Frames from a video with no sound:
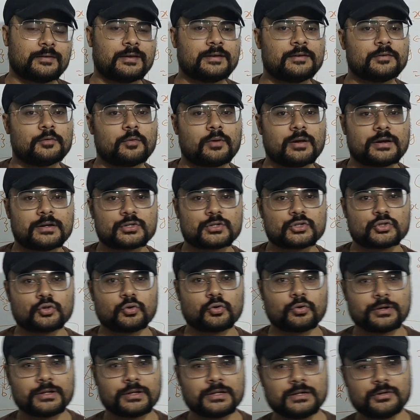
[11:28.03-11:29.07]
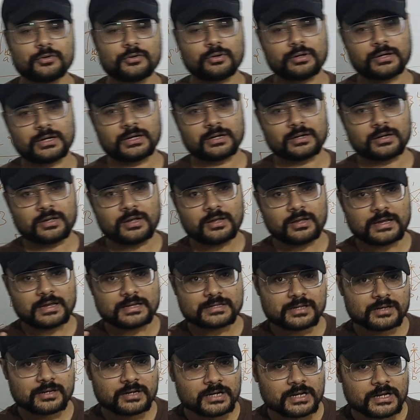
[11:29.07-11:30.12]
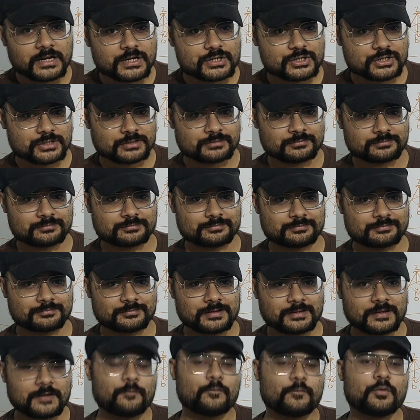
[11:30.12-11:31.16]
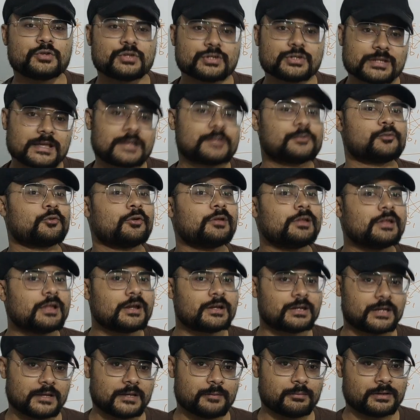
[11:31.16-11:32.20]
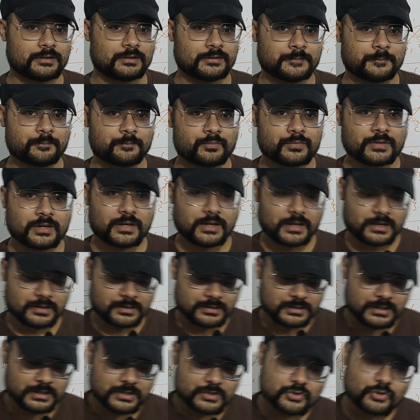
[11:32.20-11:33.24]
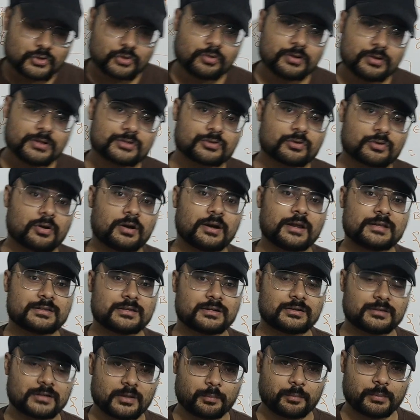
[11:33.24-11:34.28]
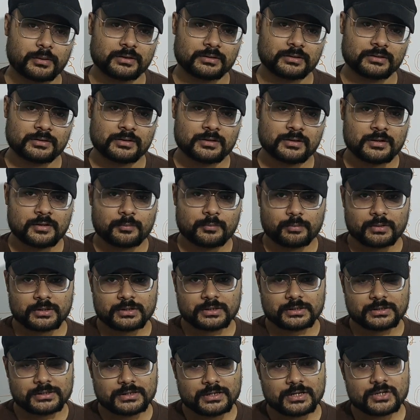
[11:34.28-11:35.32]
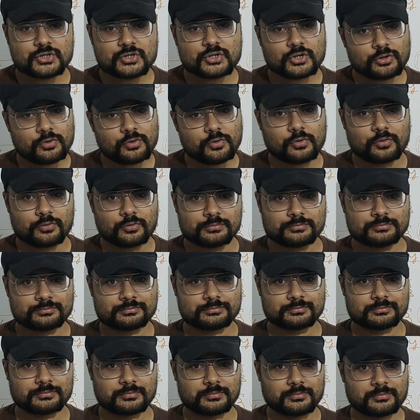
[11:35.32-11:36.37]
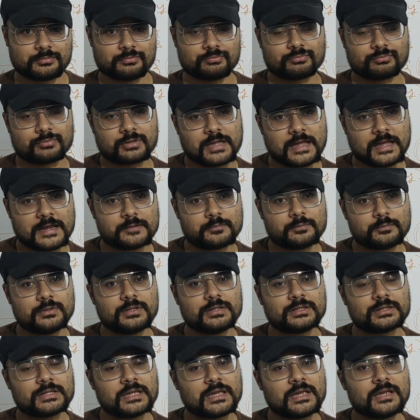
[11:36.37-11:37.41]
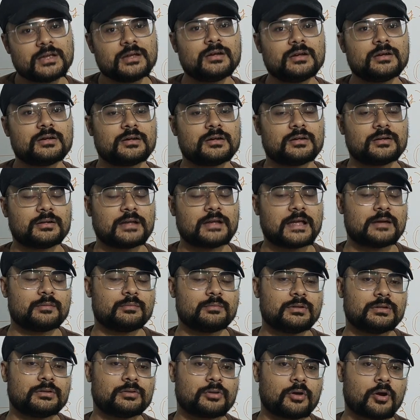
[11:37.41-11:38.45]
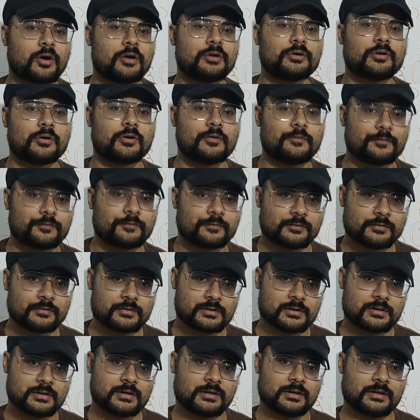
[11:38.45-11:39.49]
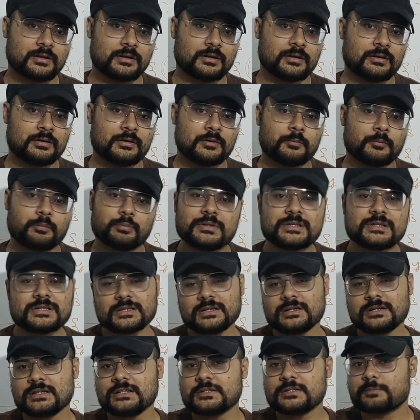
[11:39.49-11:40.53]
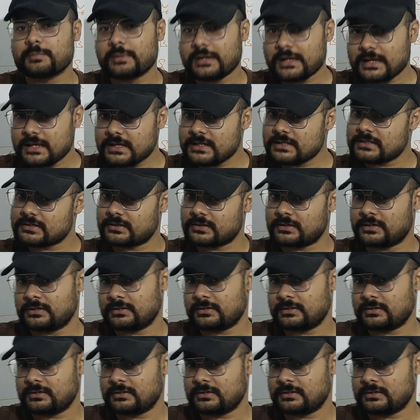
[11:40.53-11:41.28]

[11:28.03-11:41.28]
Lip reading: when you are storing your data as a relation, which is actually a table, and each row is called as a tuple. But each row can be thought of, means it is based